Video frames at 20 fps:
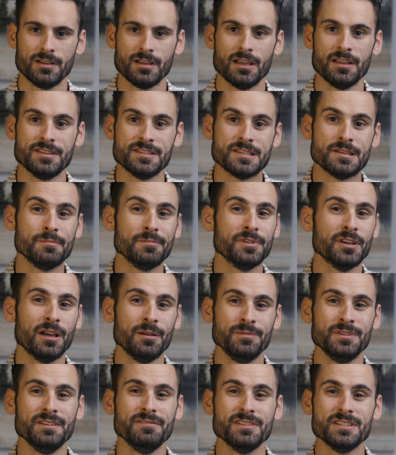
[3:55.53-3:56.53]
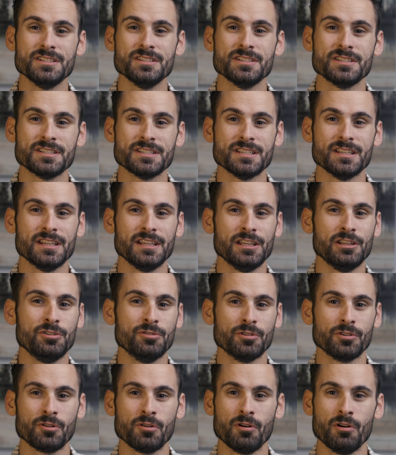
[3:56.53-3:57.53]
And sometimes even just sitting in
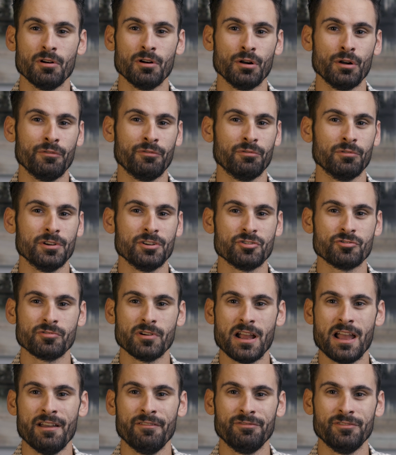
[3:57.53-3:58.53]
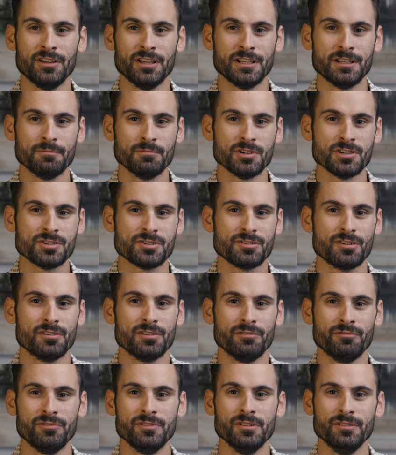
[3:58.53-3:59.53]
your car, if we're in traffic and we're
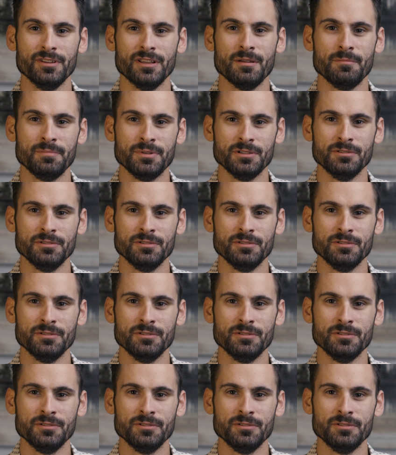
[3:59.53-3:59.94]
starting to feel that